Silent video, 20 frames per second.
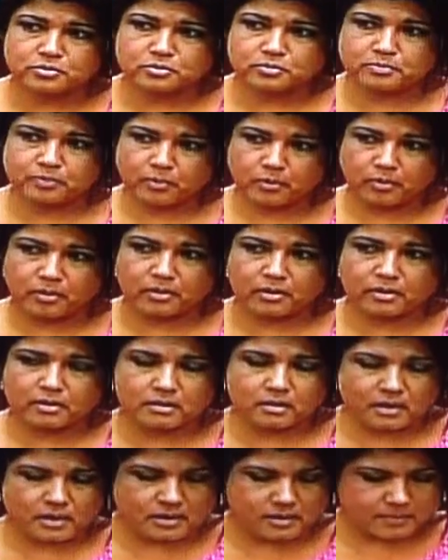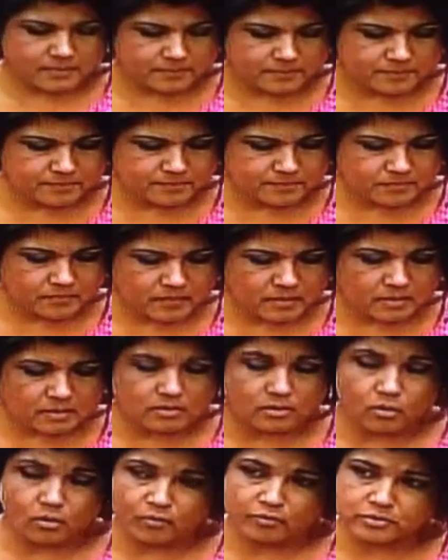support
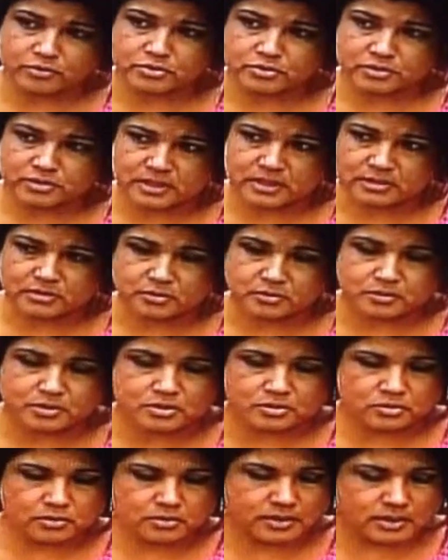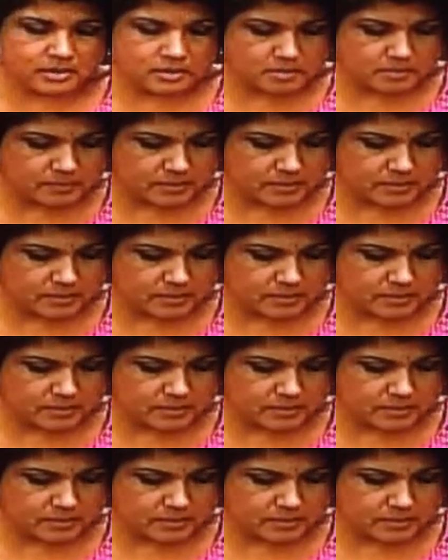the Overture Center restoring